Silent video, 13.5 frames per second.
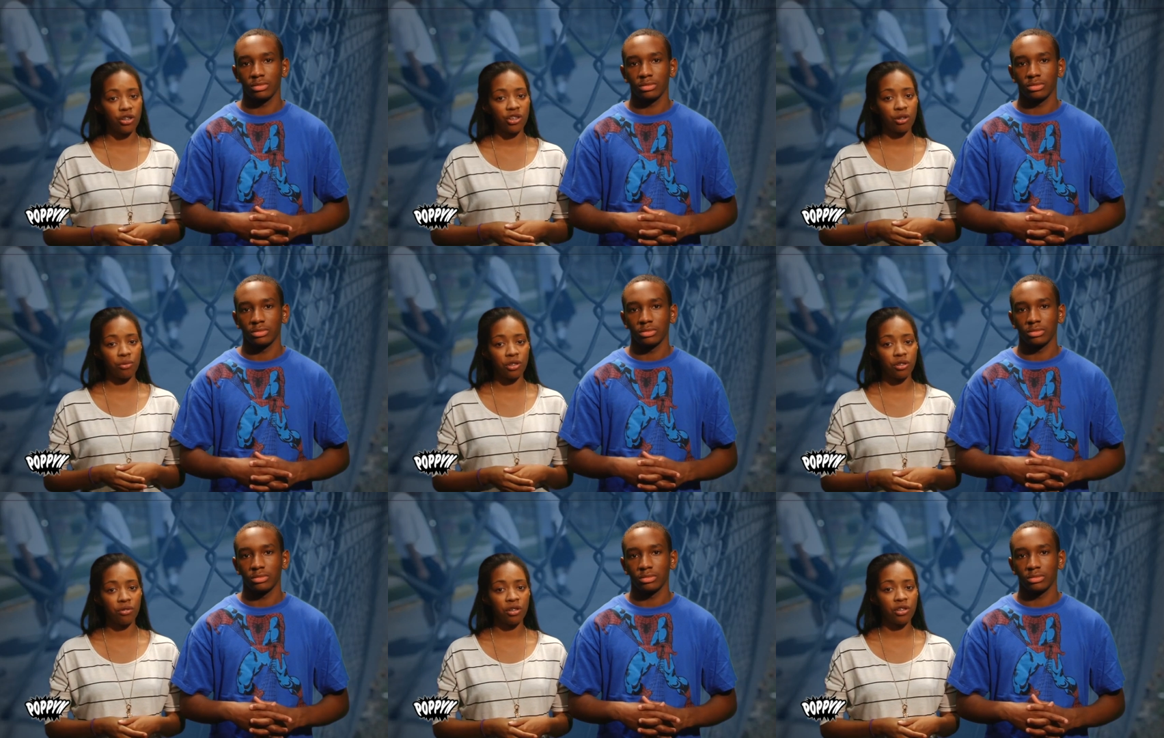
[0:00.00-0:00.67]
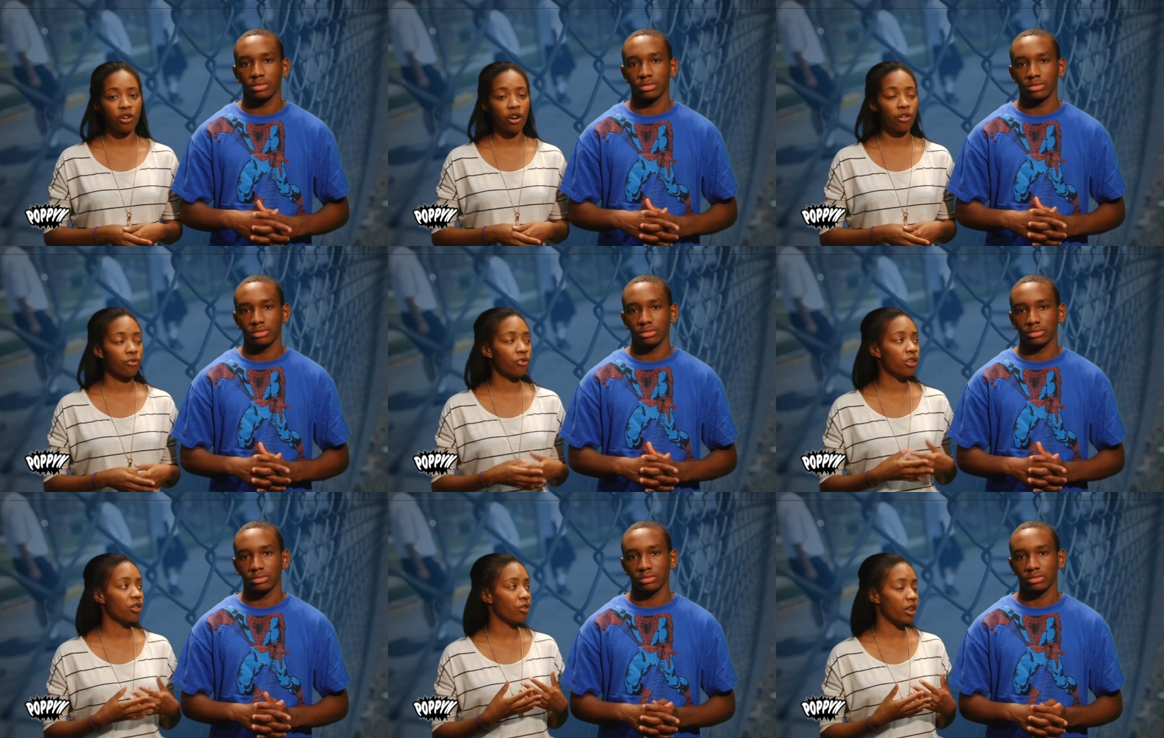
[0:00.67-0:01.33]
Speaker 1: So when students are
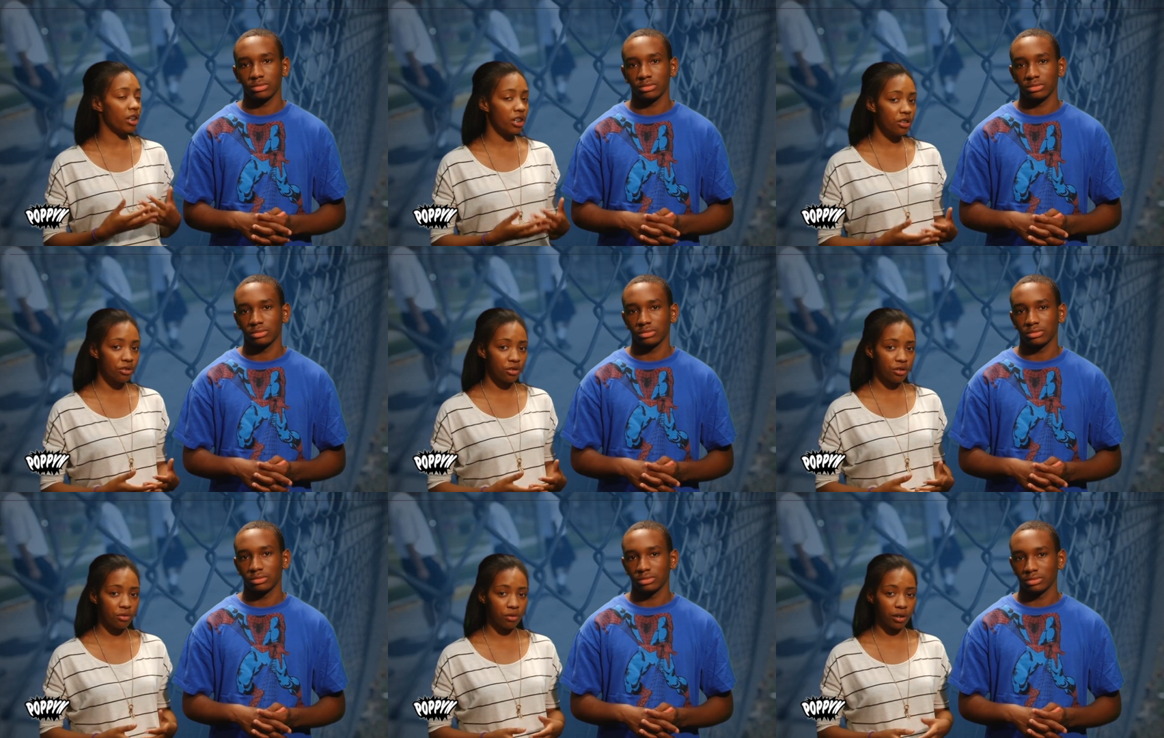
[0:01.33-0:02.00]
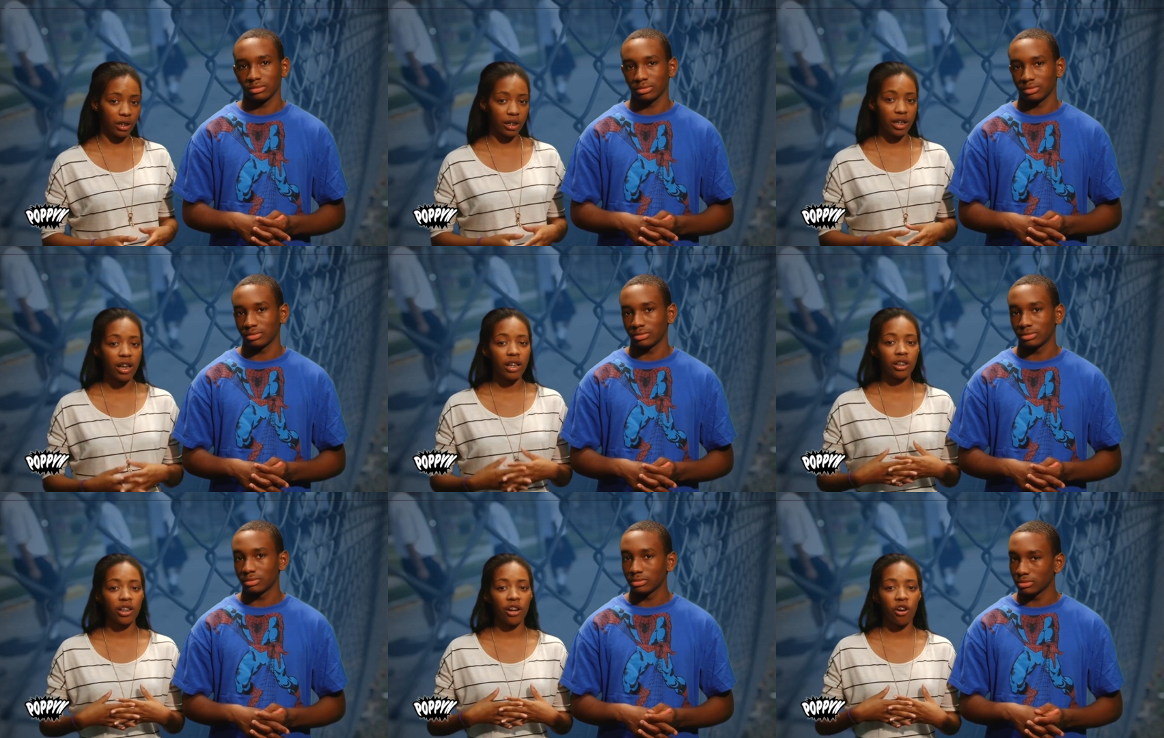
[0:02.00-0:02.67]
free to re-enter schooling,
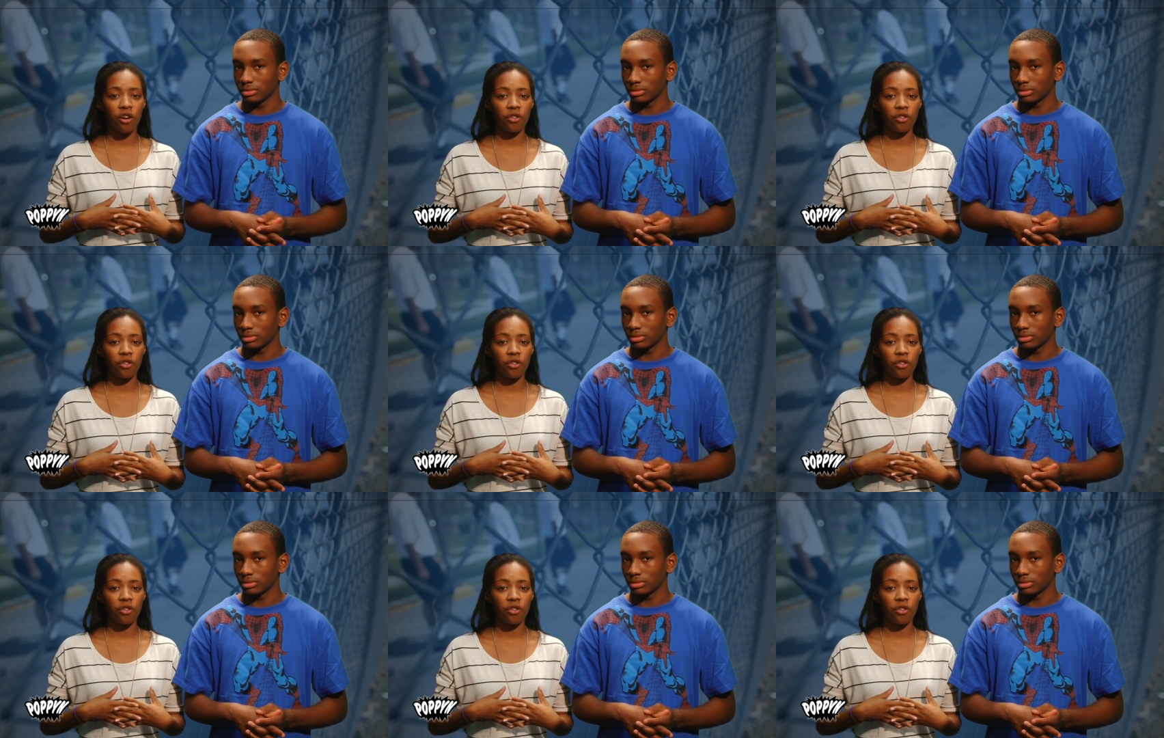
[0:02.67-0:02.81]
they are